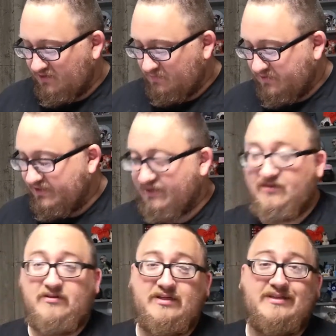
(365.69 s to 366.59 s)

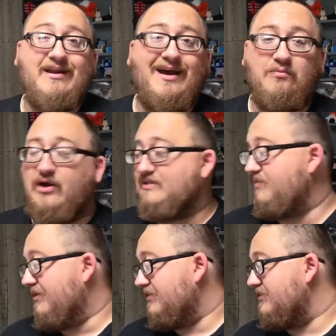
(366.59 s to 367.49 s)
particularly to non-brass
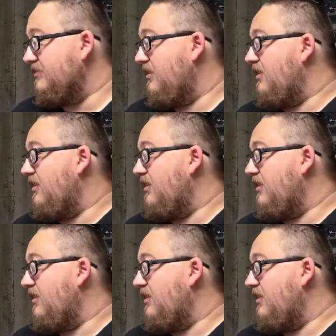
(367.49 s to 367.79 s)
players.